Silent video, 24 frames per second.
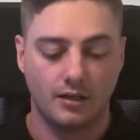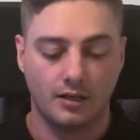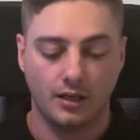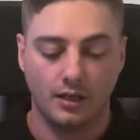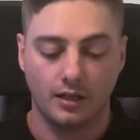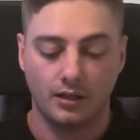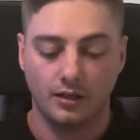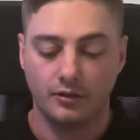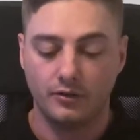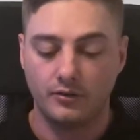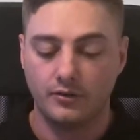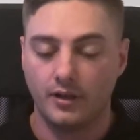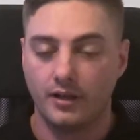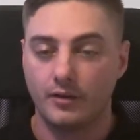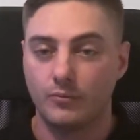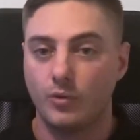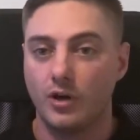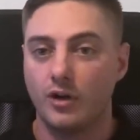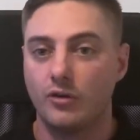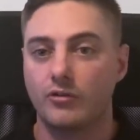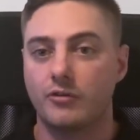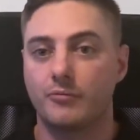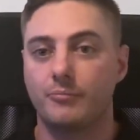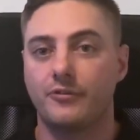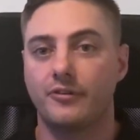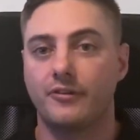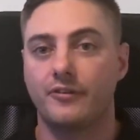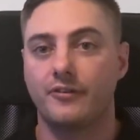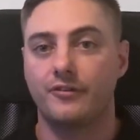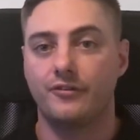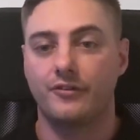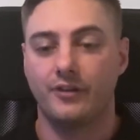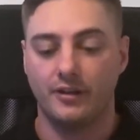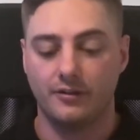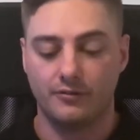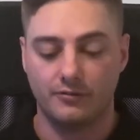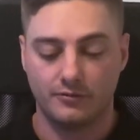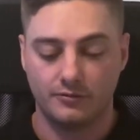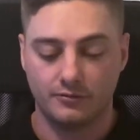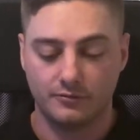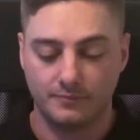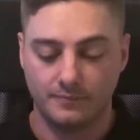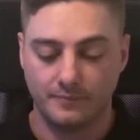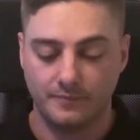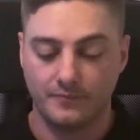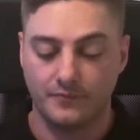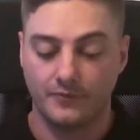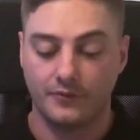Hello and welcome to the
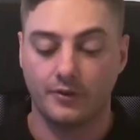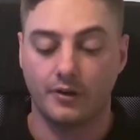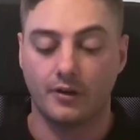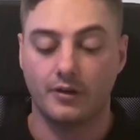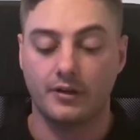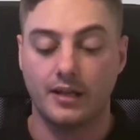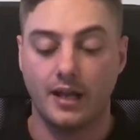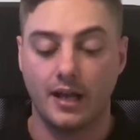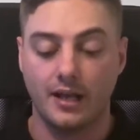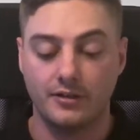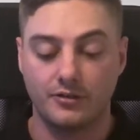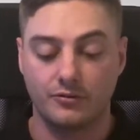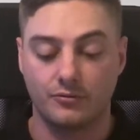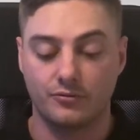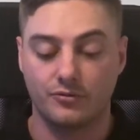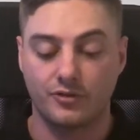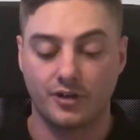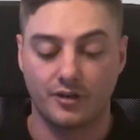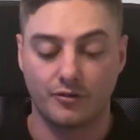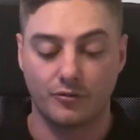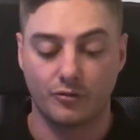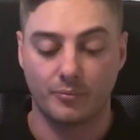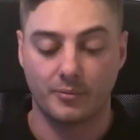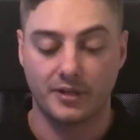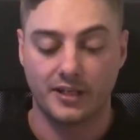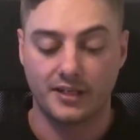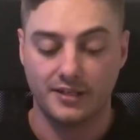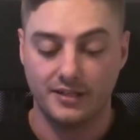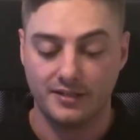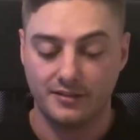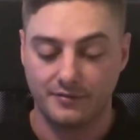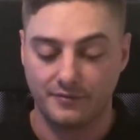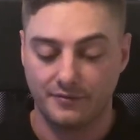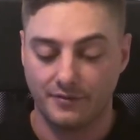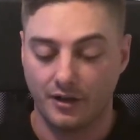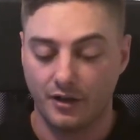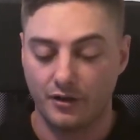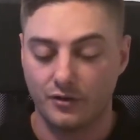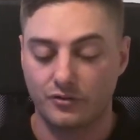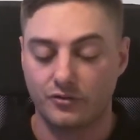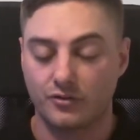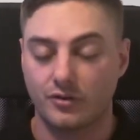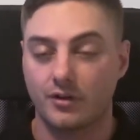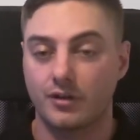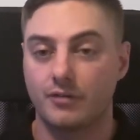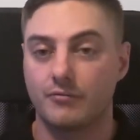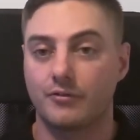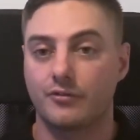annual general meeting for Oak
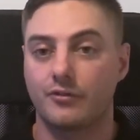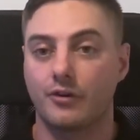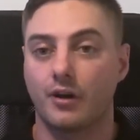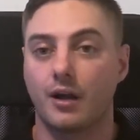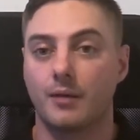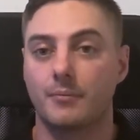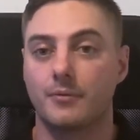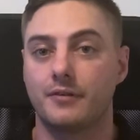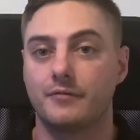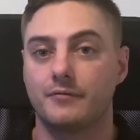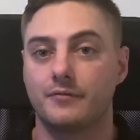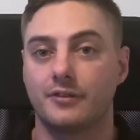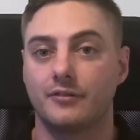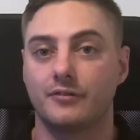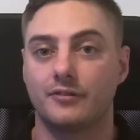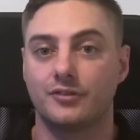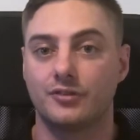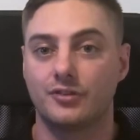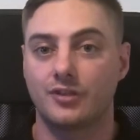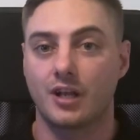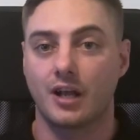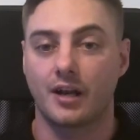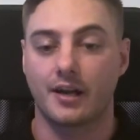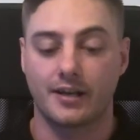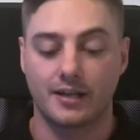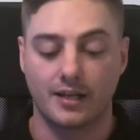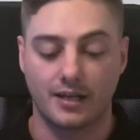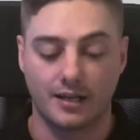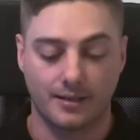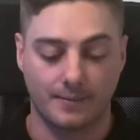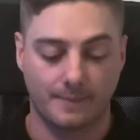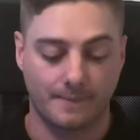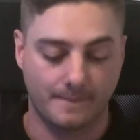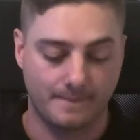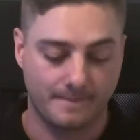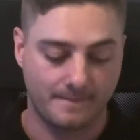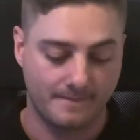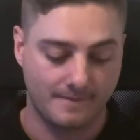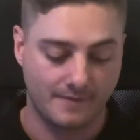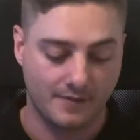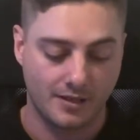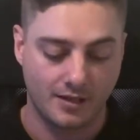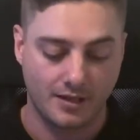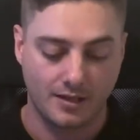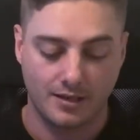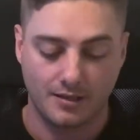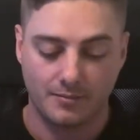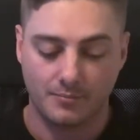Tree Retirement Village, Gunnedah.
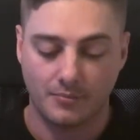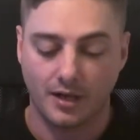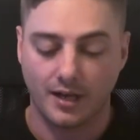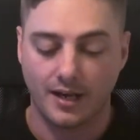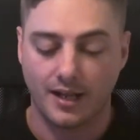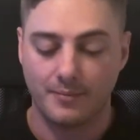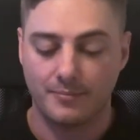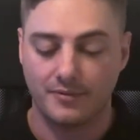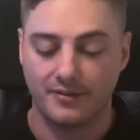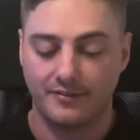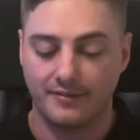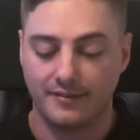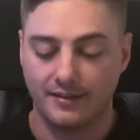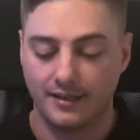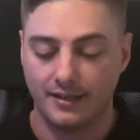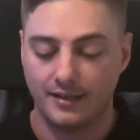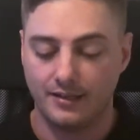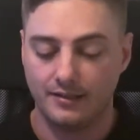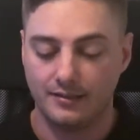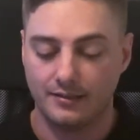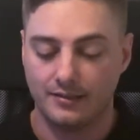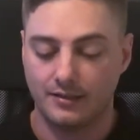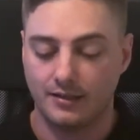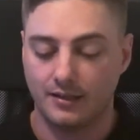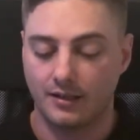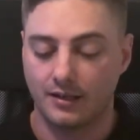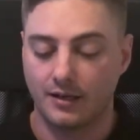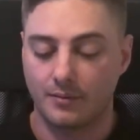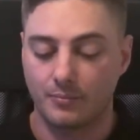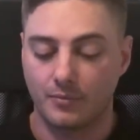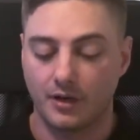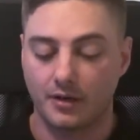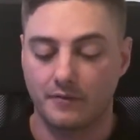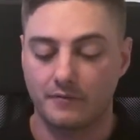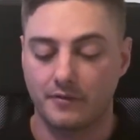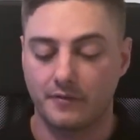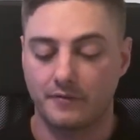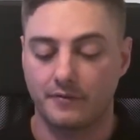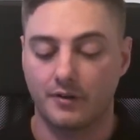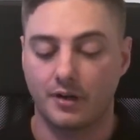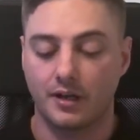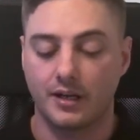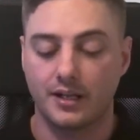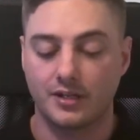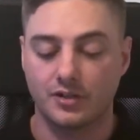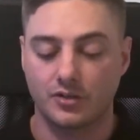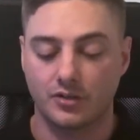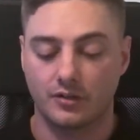My name is Dan and I'm one of the
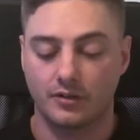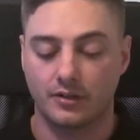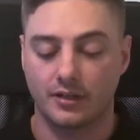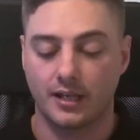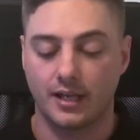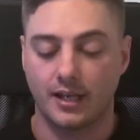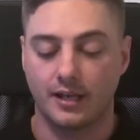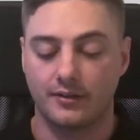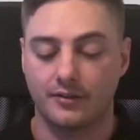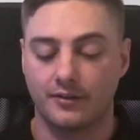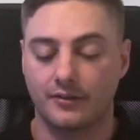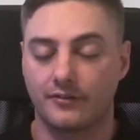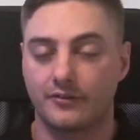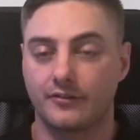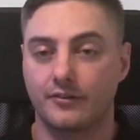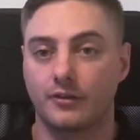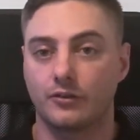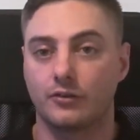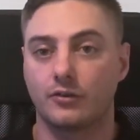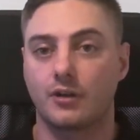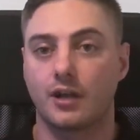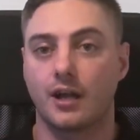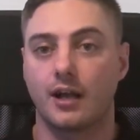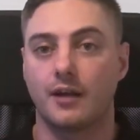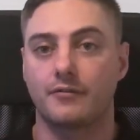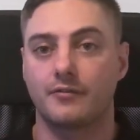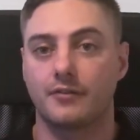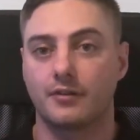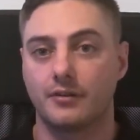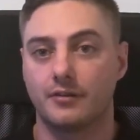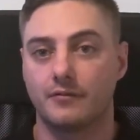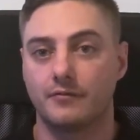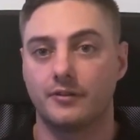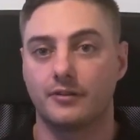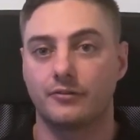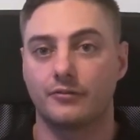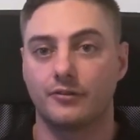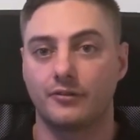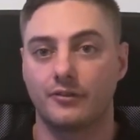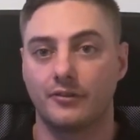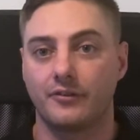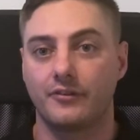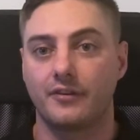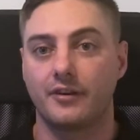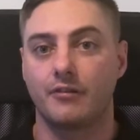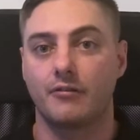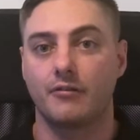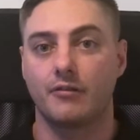financial accountants that look after the
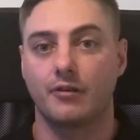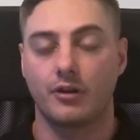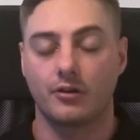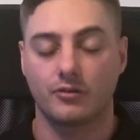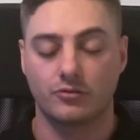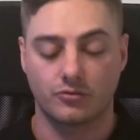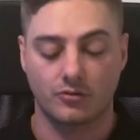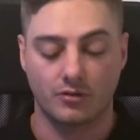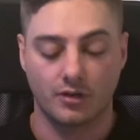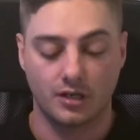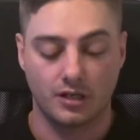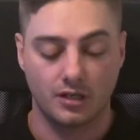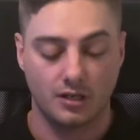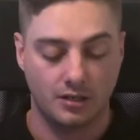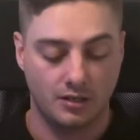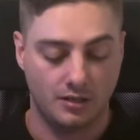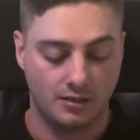villages here at Oak Tree.